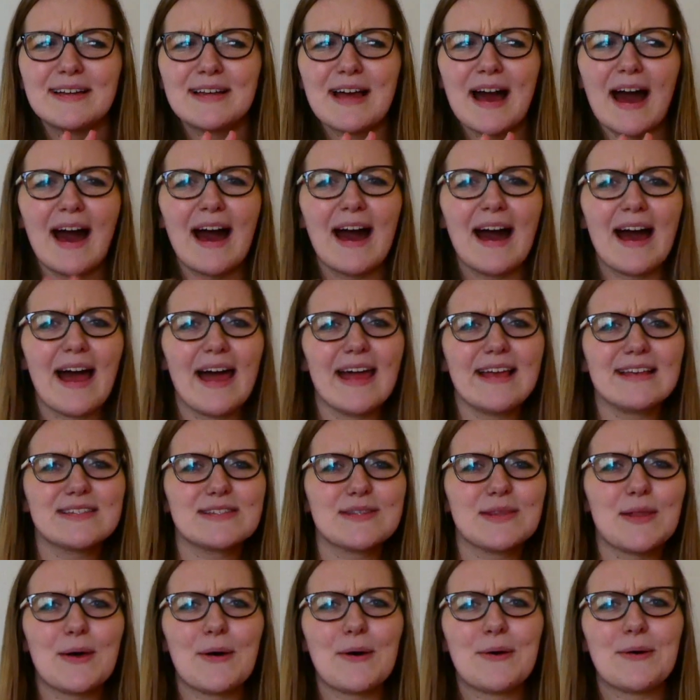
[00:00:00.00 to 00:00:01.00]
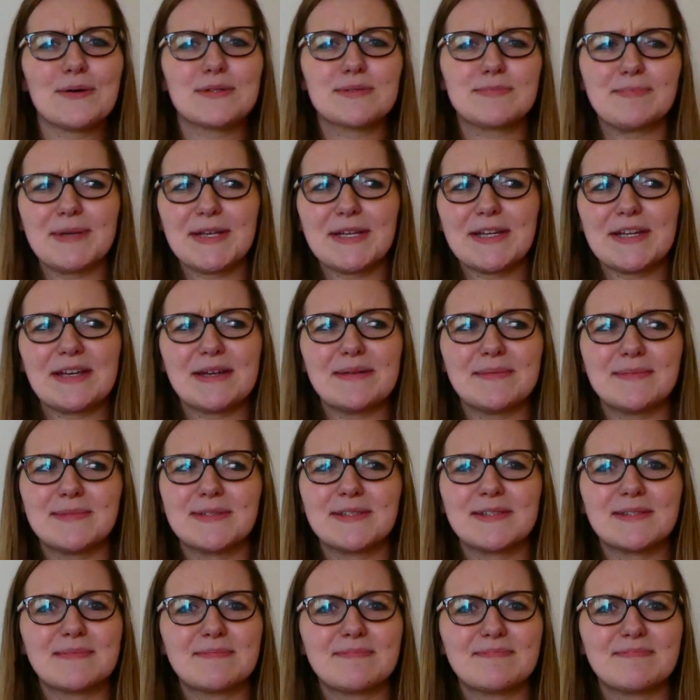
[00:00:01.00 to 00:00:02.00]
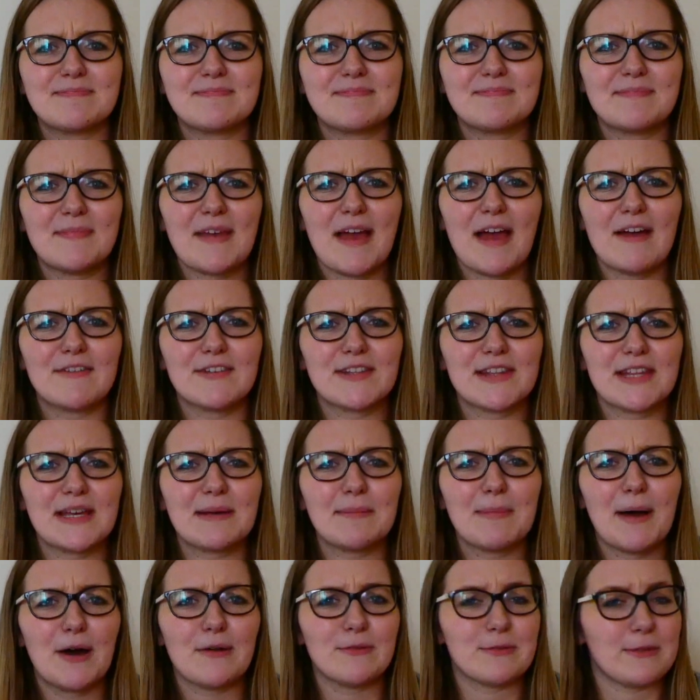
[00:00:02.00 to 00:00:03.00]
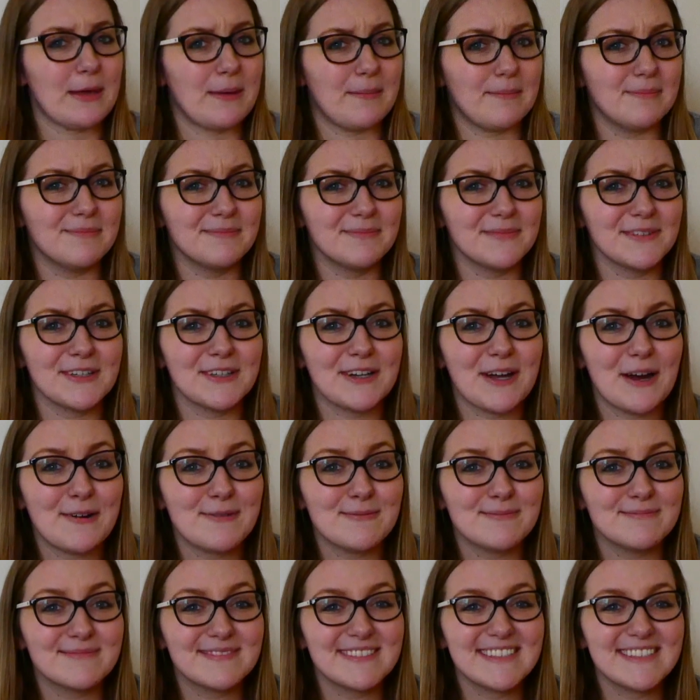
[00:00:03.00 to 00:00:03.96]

highs, lows, mediums, everything about them, you know?